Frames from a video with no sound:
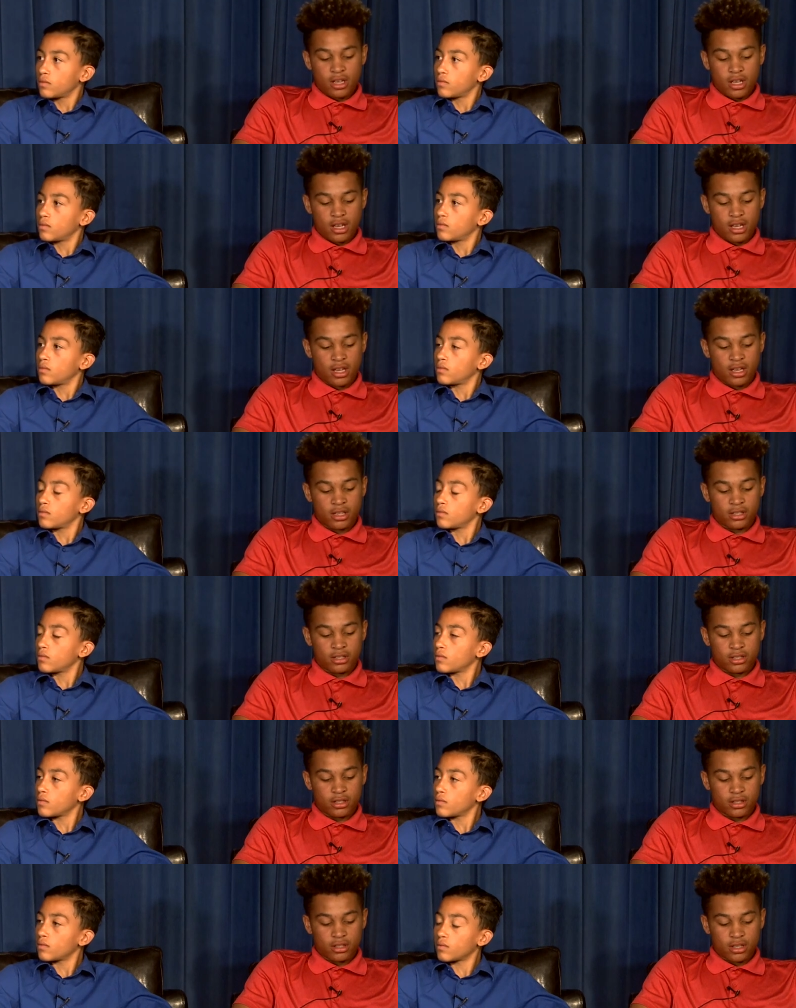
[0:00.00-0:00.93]
Speaker 1: and
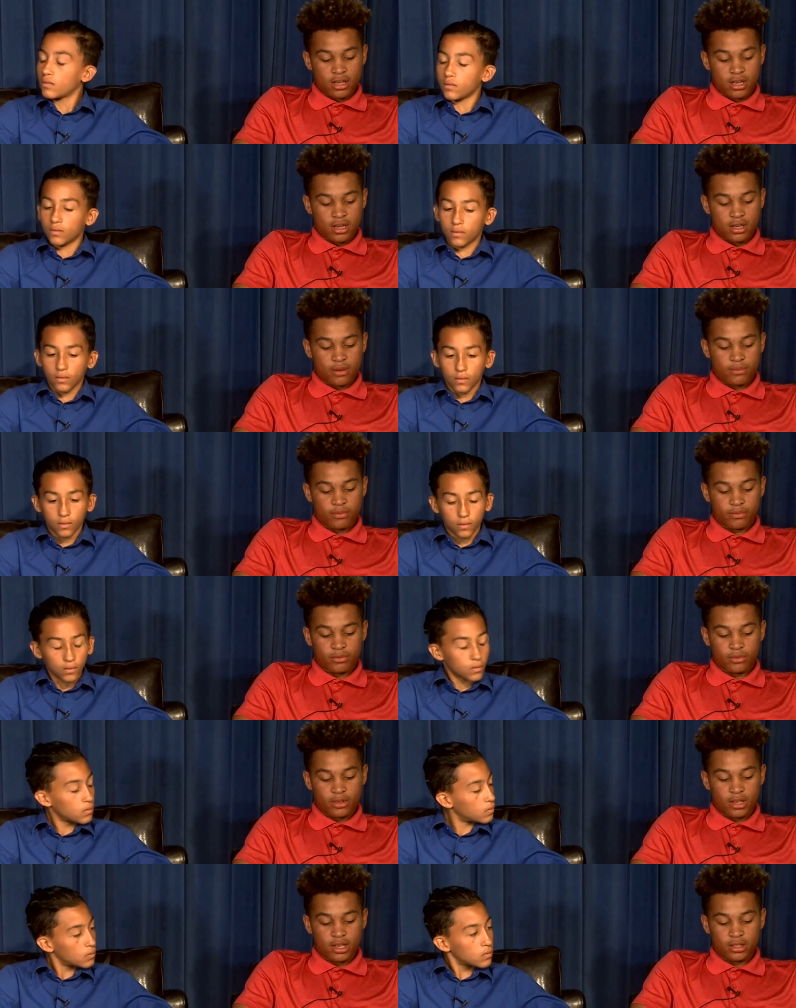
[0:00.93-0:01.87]
um,
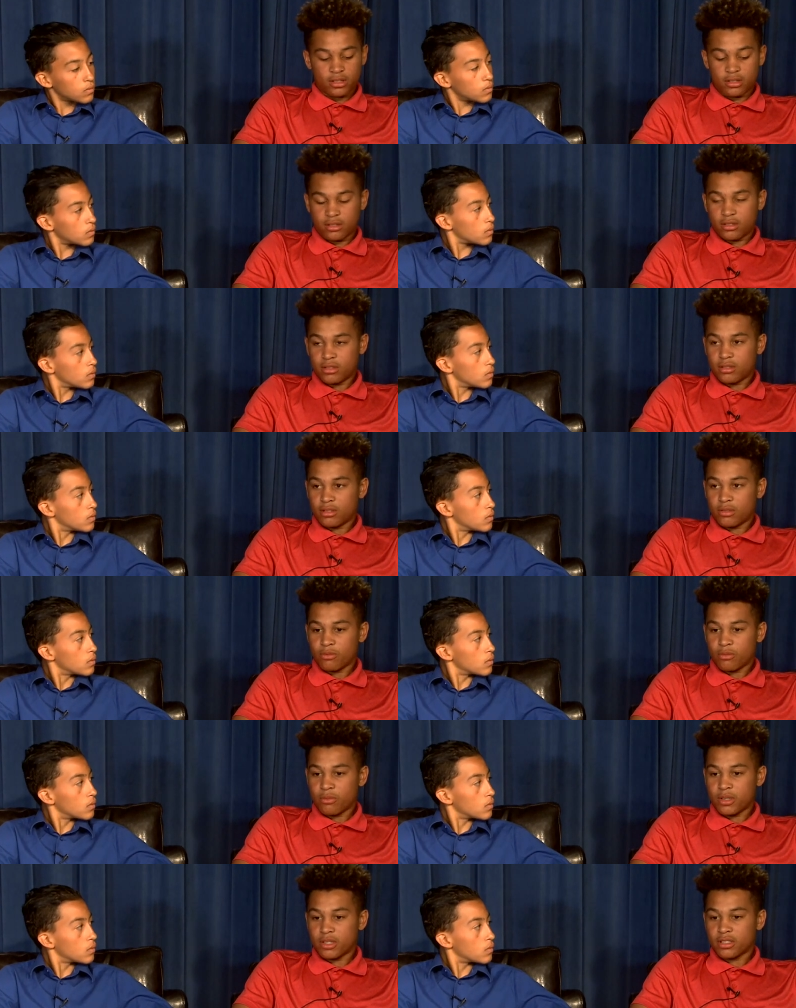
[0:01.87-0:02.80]
it
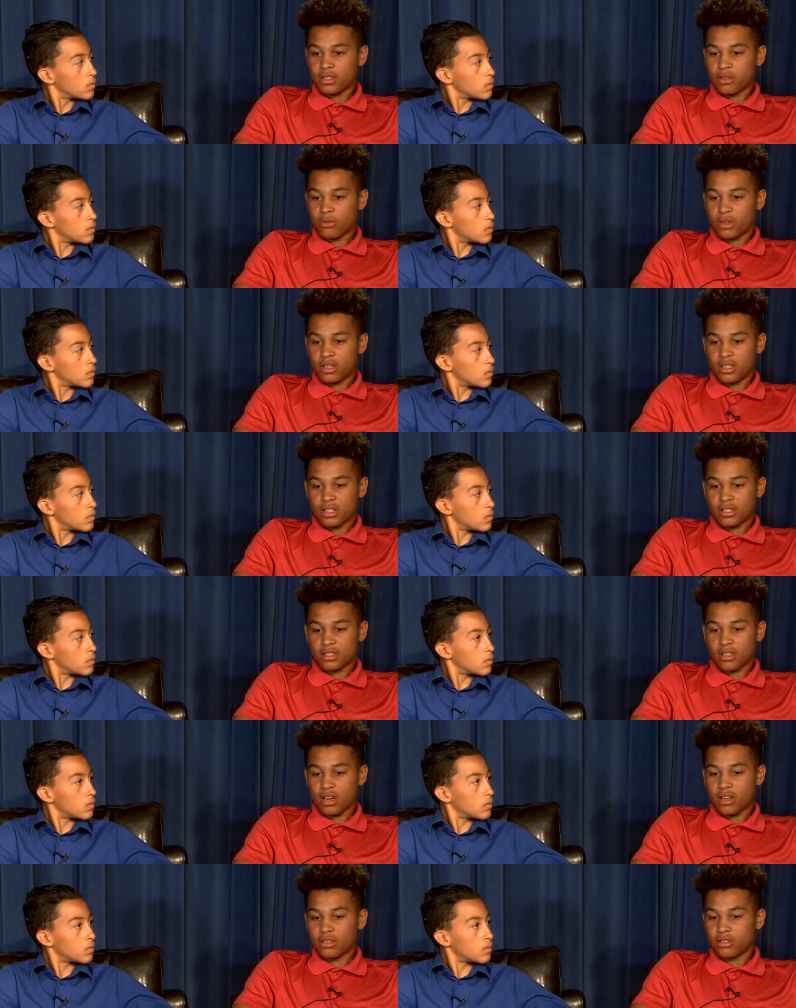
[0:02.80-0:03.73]
basically what it is is
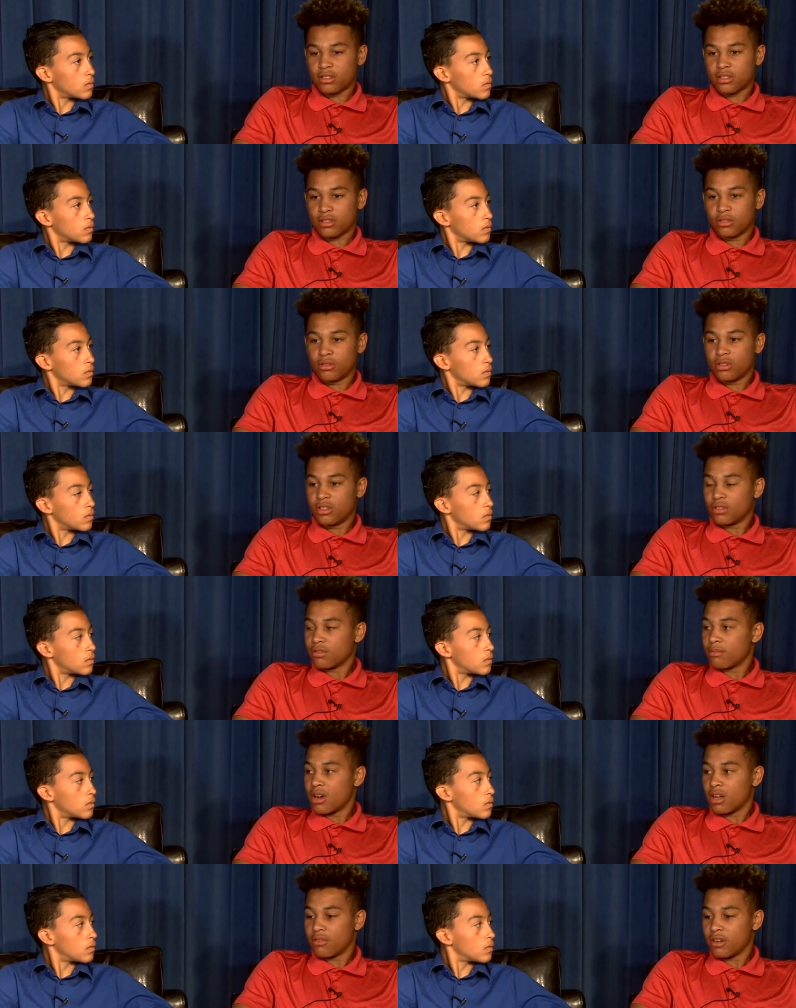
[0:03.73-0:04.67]
all the Salukis
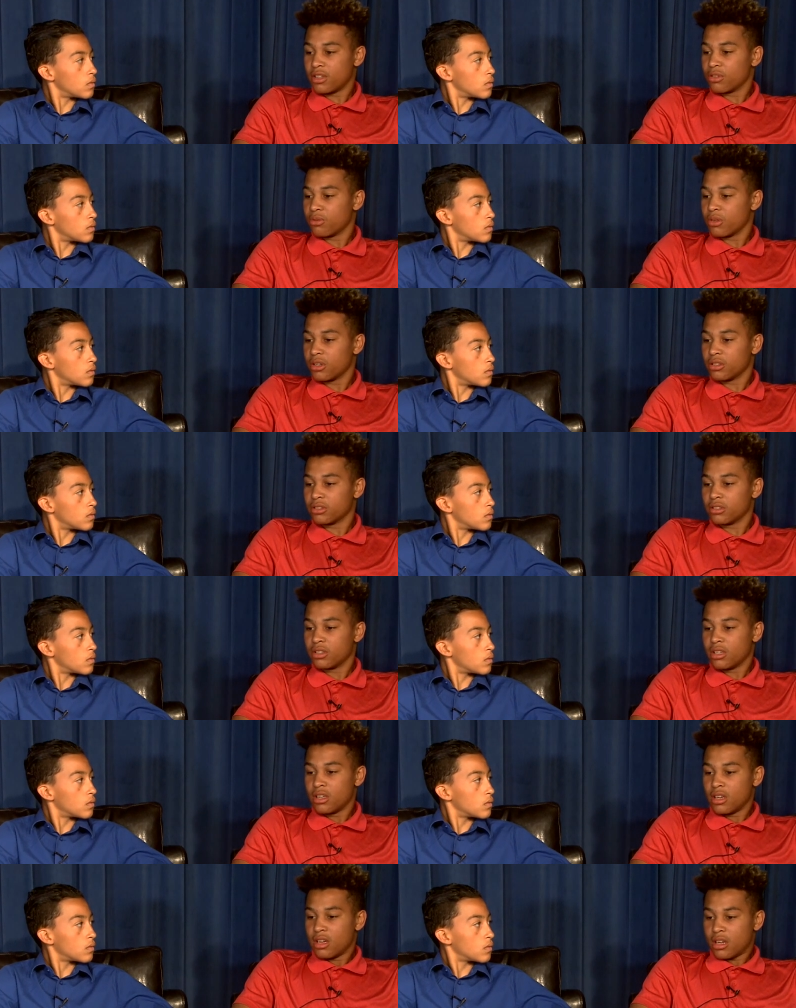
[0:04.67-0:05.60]
from all around the world
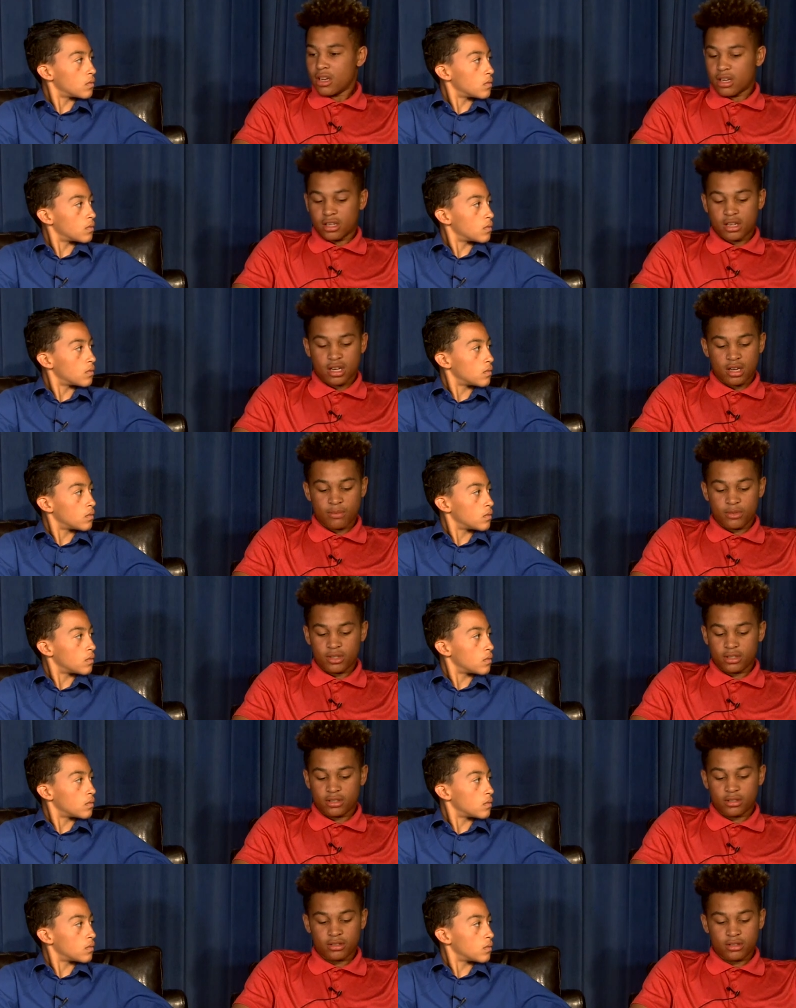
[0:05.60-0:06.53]
come
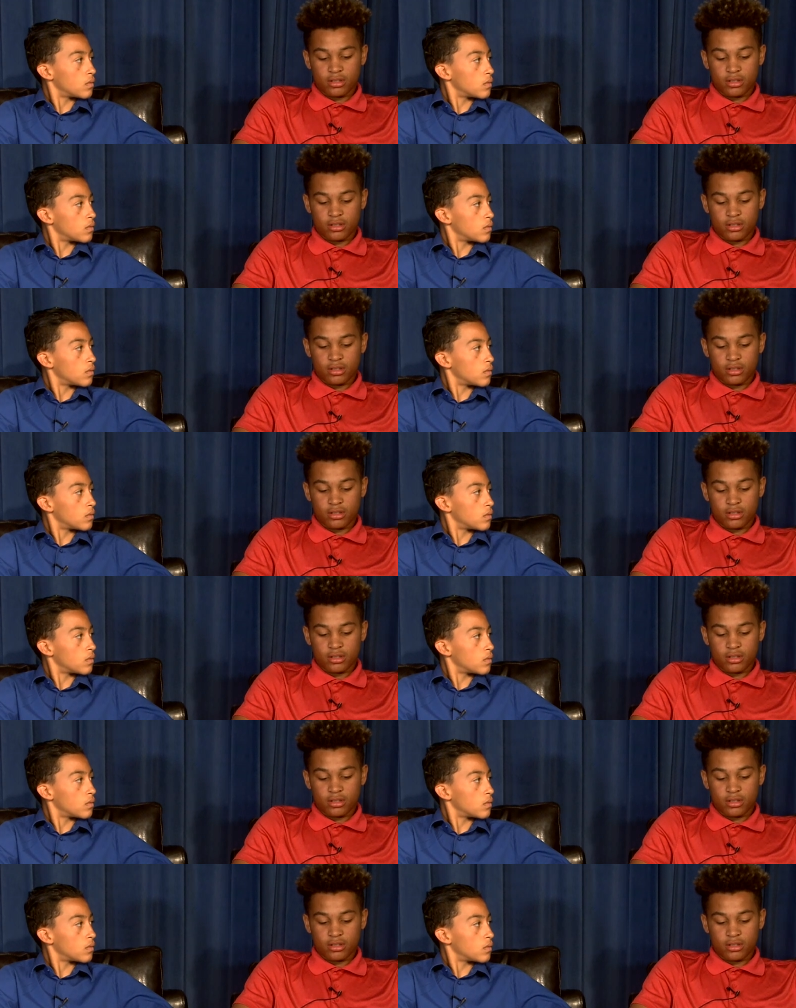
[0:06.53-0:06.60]
and